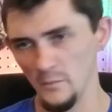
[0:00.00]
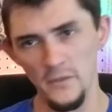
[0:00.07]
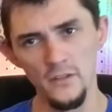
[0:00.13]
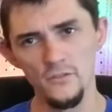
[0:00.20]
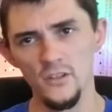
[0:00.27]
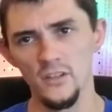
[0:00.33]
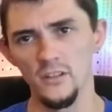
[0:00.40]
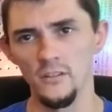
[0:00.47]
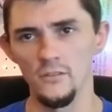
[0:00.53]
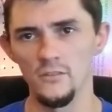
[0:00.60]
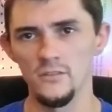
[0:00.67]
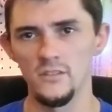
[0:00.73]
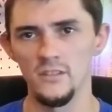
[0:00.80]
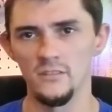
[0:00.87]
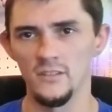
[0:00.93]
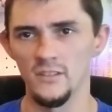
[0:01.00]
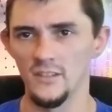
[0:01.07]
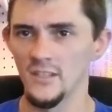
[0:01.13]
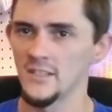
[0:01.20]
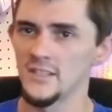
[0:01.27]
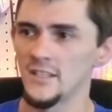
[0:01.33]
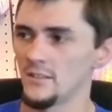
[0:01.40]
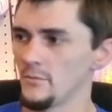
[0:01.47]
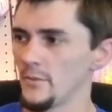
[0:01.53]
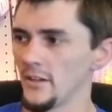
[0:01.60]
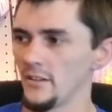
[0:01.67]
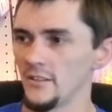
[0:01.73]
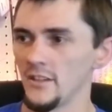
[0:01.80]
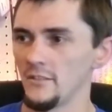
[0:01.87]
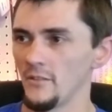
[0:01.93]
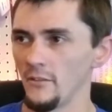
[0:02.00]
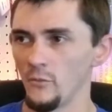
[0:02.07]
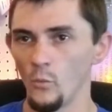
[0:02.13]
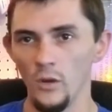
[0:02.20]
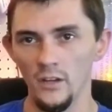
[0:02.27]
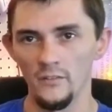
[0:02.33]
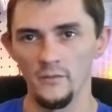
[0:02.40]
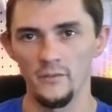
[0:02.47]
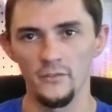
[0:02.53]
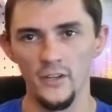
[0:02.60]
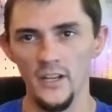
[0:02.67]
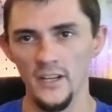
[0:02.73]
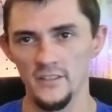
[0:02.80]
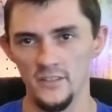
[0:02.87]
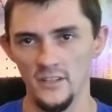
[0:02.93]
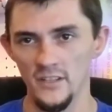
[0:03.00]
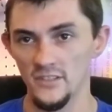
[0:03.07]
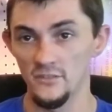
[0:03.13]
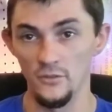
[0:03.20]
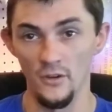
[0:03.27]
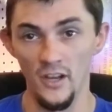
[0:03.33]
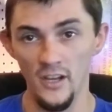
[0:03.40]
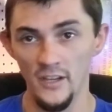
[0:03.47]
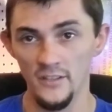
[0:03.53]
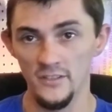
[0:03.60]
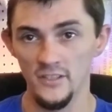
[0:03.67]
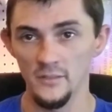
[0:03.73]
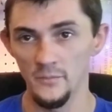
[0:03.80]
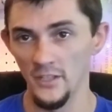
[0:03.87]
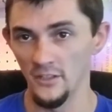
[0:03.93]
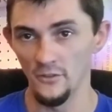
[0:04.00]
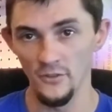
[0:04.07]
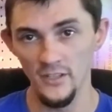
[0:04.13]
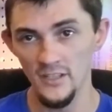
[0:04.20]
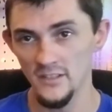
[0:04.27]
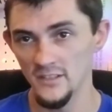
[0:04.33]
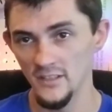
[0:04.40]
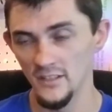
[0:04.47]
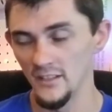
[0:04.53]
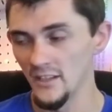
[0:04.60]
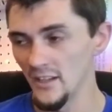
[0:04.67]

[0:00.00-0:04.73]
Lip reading: Puget used. These needle bearings, if one of them fries or gets too hot or something, the grease and